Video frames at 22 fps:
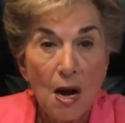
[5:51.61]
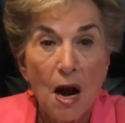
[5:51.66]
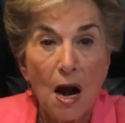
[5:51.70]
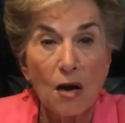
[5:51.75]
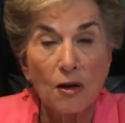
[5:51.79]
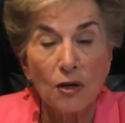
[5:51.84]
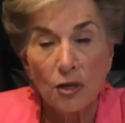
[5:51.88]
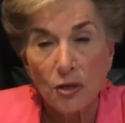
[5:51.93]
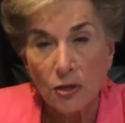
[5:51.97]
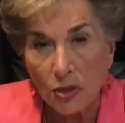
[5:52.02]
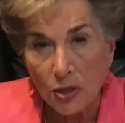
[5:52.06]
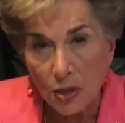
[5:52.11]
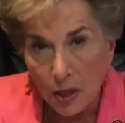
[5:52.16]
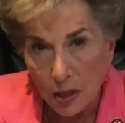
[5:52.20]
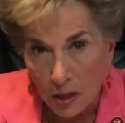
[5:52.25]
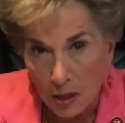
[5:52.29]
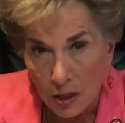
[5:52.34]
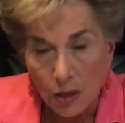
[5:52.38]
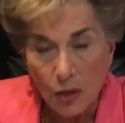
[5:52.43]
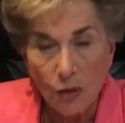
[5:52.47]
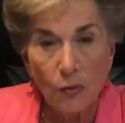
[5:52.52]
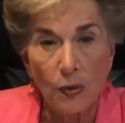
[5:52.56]
are
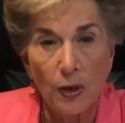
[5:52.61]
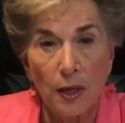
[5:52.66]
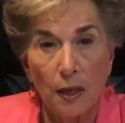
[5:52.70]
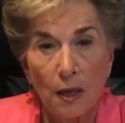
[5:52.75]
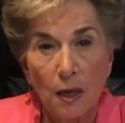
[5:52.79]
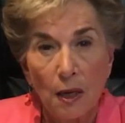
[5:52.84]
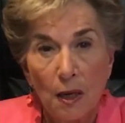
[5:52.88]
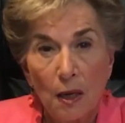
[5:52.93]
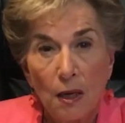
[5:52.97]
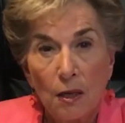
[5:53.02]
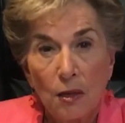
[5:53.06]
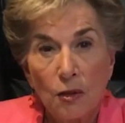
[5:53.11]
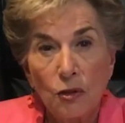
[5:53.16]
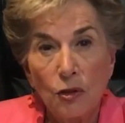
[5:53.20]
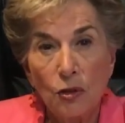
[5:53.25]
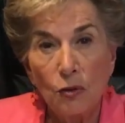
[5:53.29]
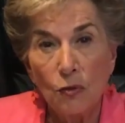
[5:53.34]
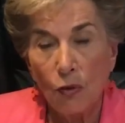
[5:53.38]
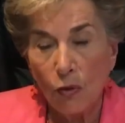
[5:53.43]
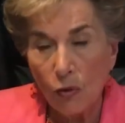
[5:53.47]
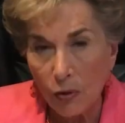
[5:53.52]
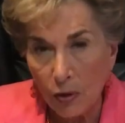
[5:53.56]
continuing
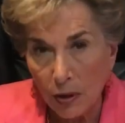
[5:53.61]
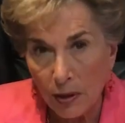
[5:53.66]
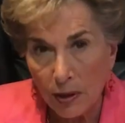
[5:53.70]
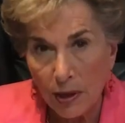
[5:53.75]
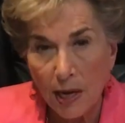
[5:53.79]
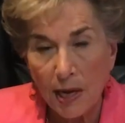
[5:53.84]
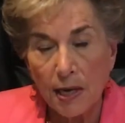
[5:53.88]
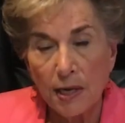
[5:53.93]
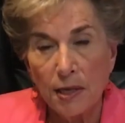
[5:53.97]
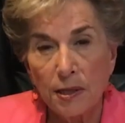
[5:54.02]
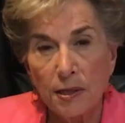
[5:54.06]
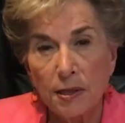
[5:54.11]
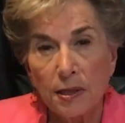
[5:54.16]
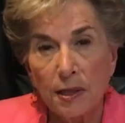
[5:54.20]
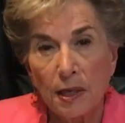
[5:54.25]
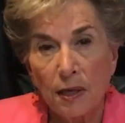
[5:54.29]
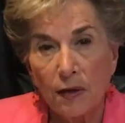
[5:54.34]
to organize